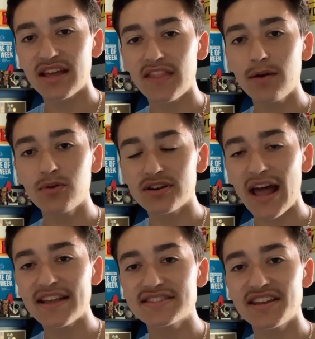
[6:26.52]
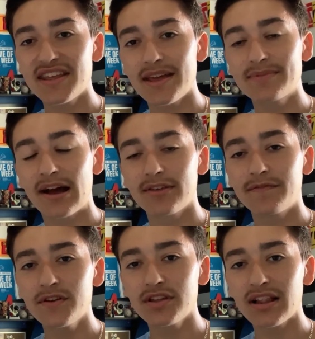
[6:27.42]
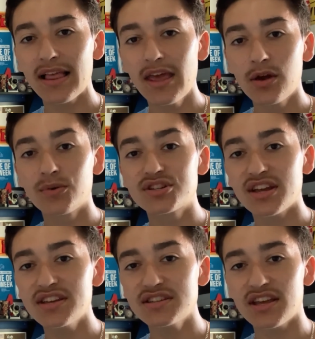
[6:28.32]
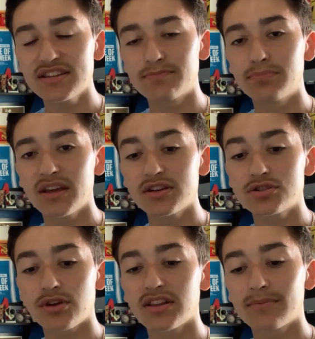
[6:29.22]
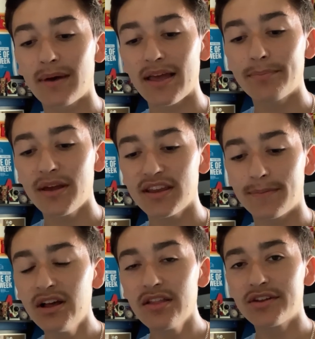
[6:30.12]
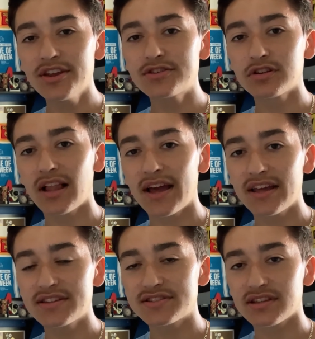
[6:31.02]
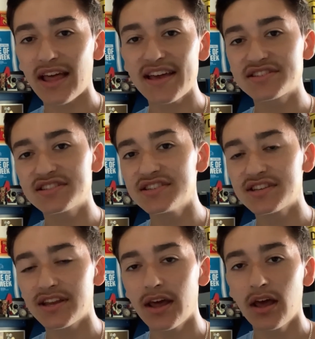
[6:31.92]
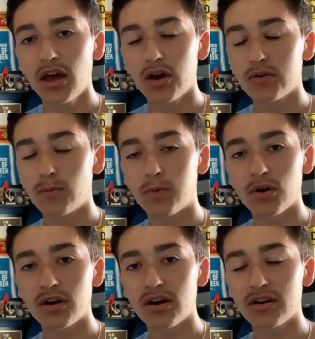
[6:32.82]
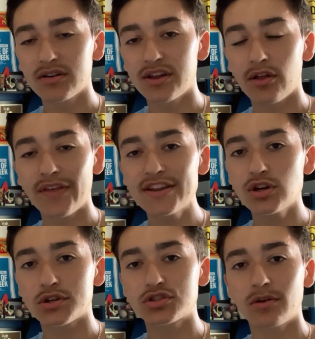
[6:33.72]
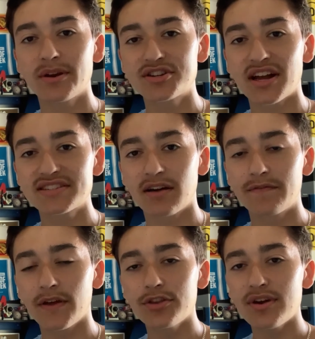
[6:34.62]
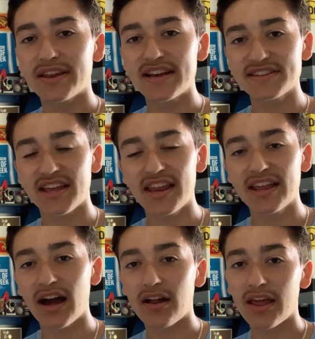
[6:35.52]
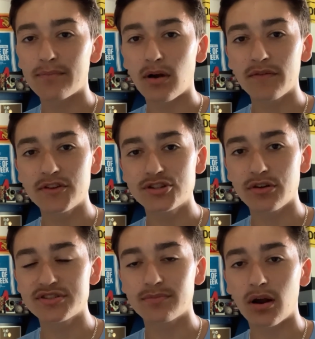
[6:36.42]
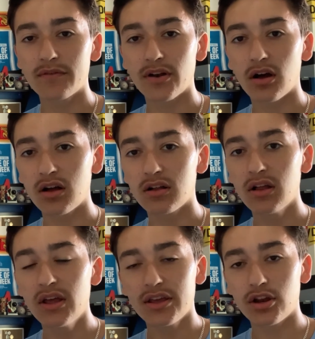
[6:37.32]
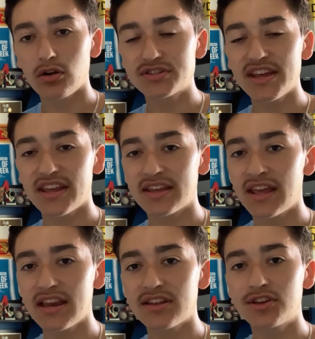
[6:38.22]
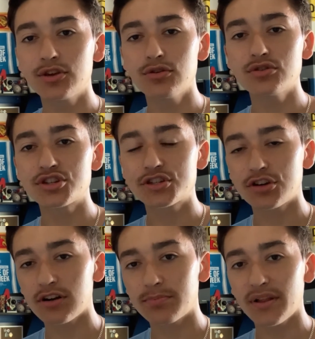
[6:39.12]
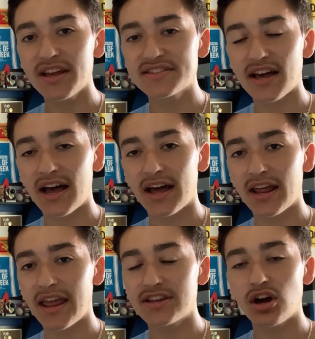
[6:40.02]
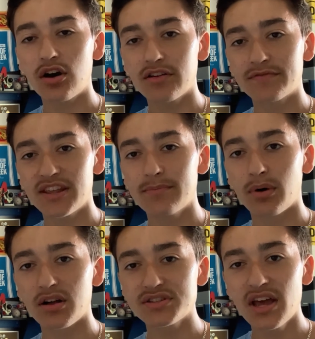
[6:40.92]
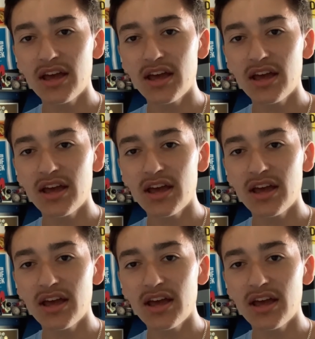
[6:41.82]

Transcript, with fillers: and they were not sending him down the field a lot, which is his biggest strength in my opinion. The Detroit Lions last season were, you know, they took so many shots downfield. You had guys like Kenny Golladay and Marvin Jones and Marvin Hall, you know, take getting huge chunk plays on a ton of deep balls